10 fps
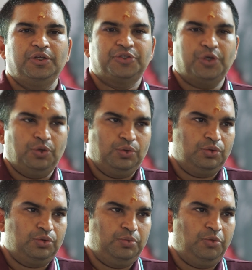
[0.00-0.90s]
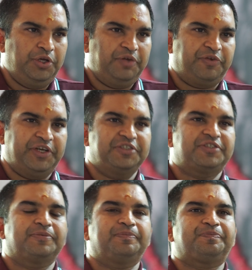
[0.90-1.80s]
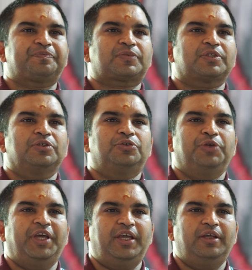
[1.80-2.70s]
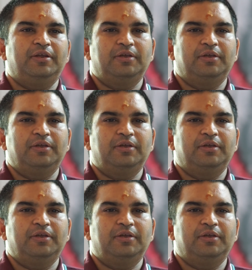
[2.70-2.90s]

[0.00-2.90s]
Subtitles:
So, good morning, friends. Today